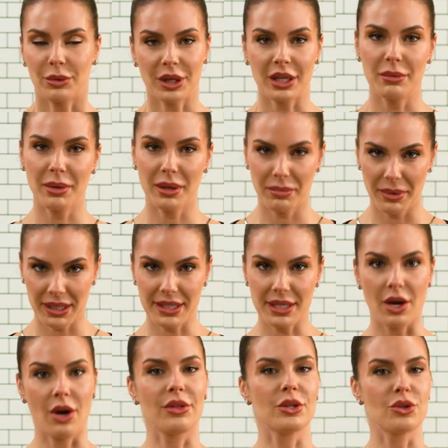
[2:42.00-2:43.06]
we're gonna be
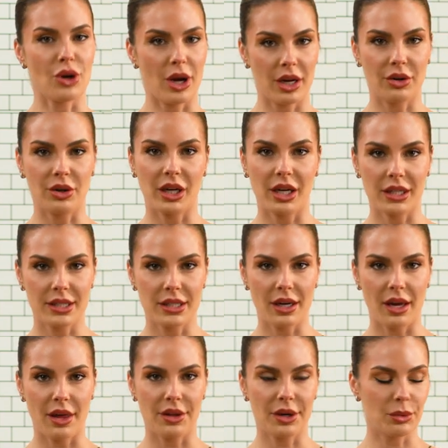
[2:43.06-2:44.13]
mixing all the dry ingredients
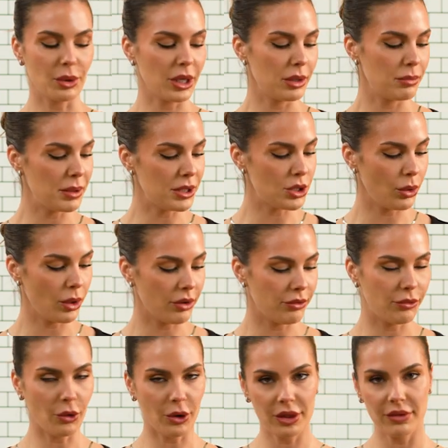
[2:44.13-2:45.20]
together. We're gonna be doing a
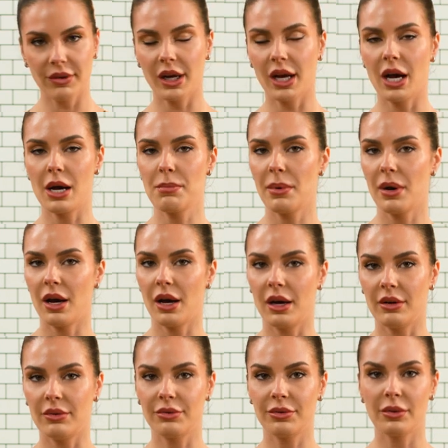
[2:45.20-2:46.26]
1/4 of a cup
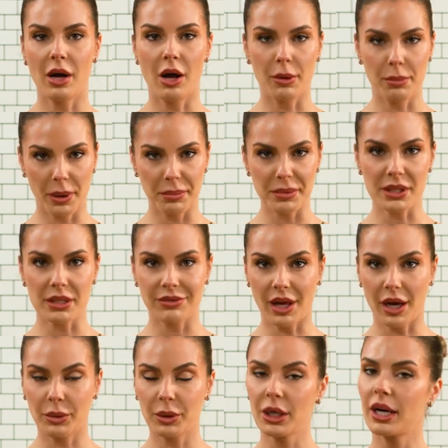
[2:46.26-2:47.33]
of all-purpose
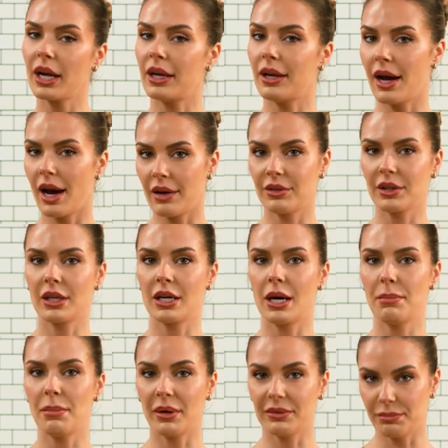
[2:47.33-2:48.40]
flour and a 1/2 a
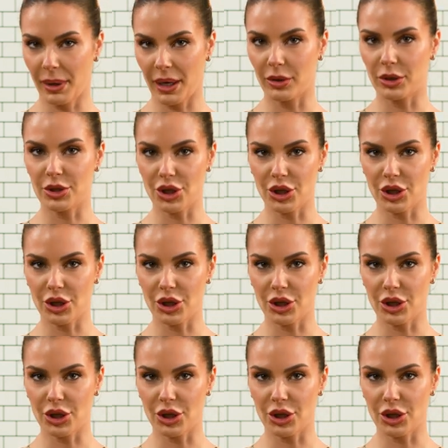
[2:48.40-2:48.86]
cup of powdered